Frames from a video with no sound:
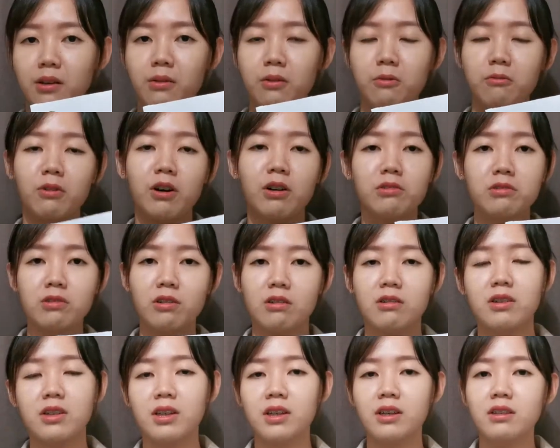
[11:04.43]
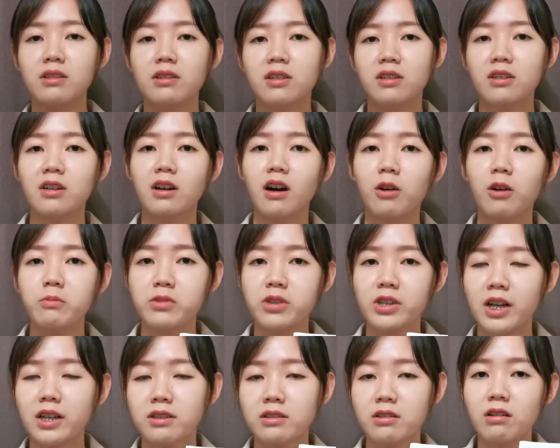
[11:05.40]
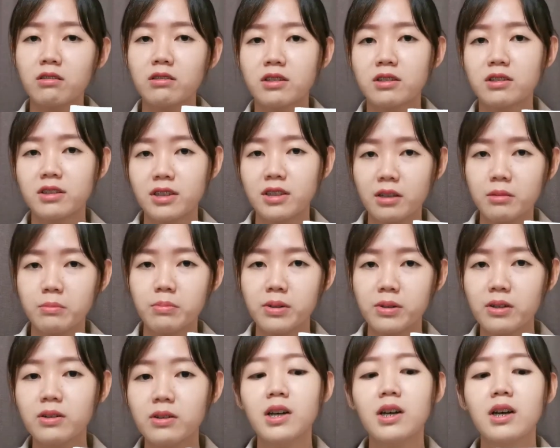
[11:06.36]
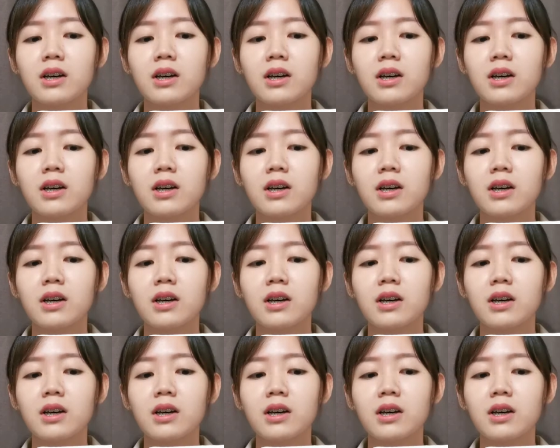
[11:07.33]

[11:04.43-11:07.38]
while knocking the objects on the table.